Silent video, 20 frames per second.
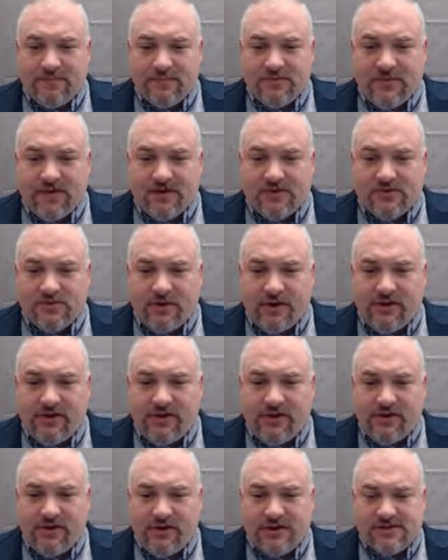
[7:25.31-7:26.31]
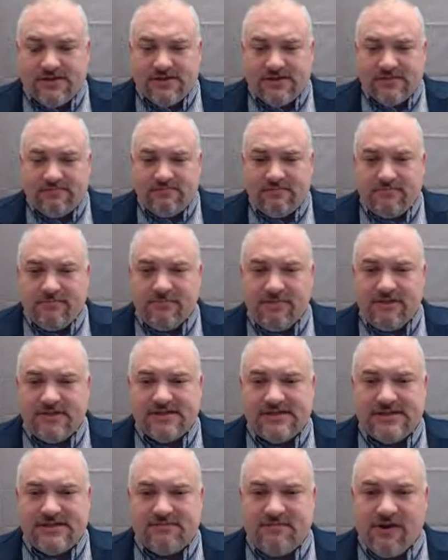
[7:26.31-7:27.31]
There's one nucleus. You
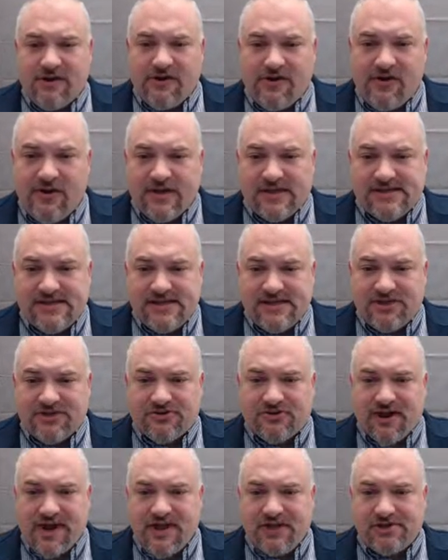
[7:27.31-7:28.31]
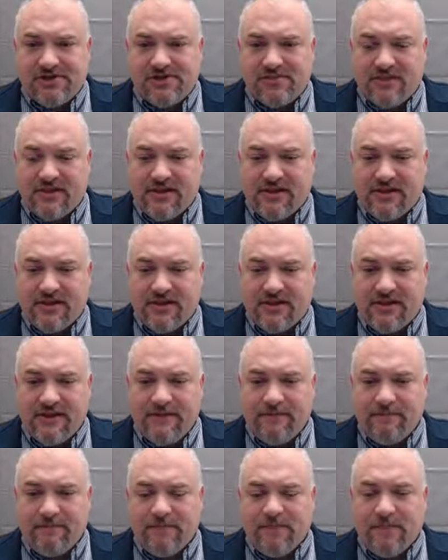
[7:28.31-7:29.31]
can see it's bigger. You can see the striations pretty clearly.